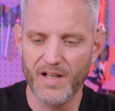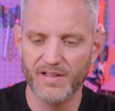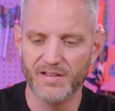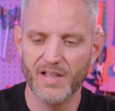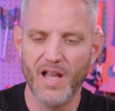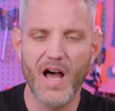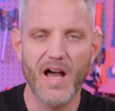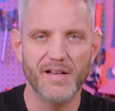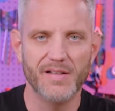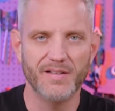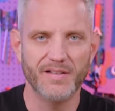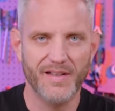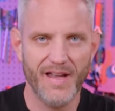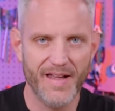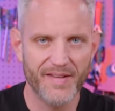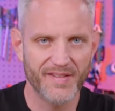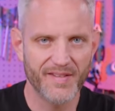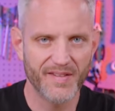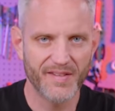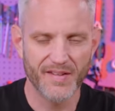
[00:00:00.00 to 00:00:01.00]
a lot
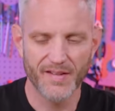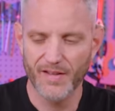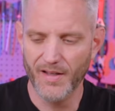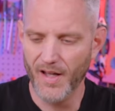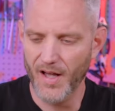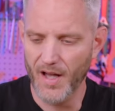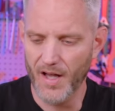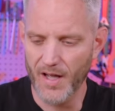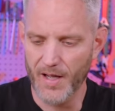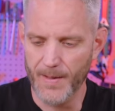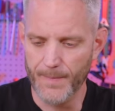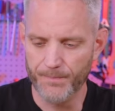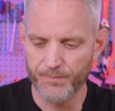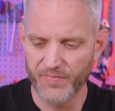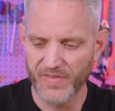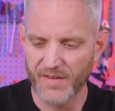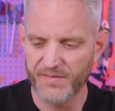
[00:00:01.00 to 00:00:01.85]
less um,